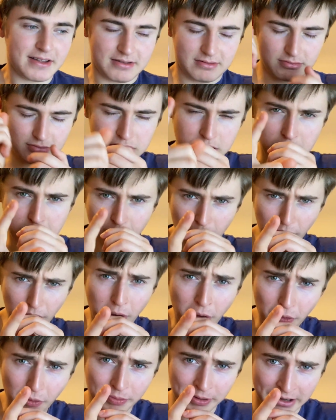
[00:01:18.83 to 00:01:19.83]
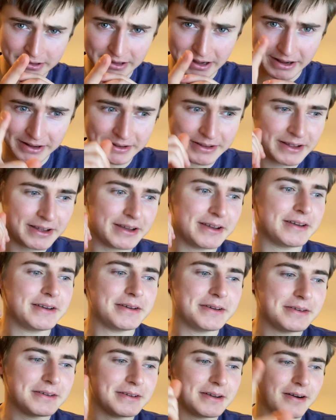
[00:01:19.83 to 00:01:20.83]
Oh, God, yeah.
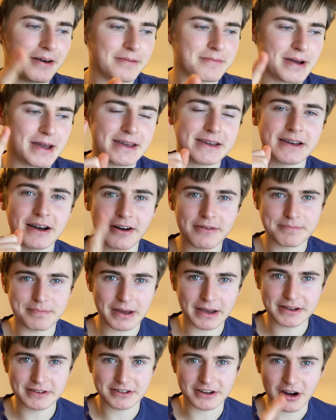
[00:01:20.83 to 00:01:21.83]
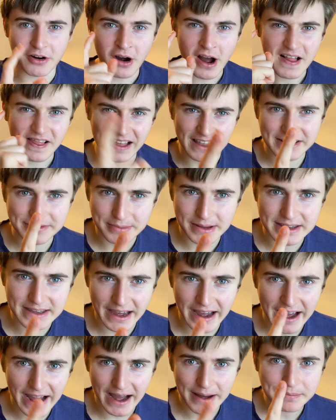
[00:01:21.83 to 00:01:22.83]
Omega, Big Show. Let's make
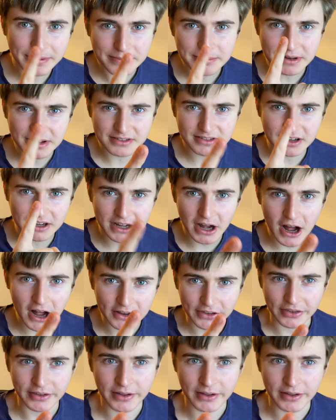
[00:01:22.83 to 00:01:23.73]
it happen, Mr. Khan.